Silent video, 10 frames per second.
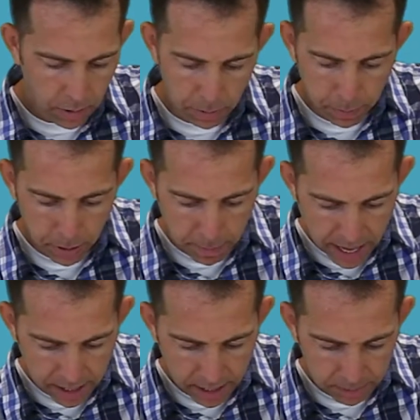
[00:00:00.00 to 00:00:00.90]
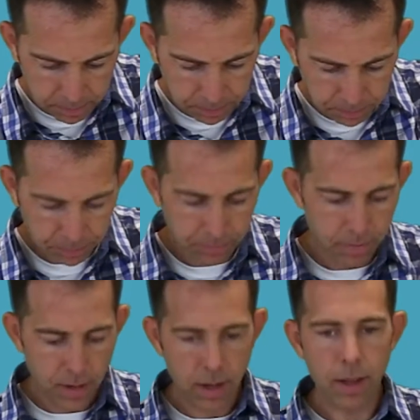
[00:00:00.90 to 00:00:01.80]
we put it back in.
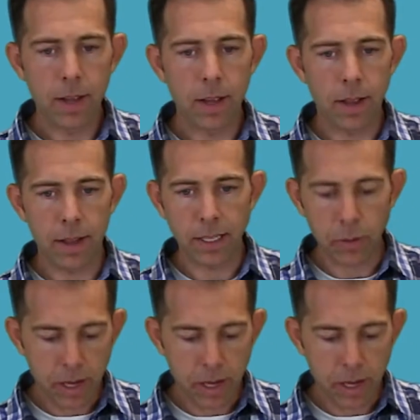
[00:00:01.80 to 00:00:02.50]
This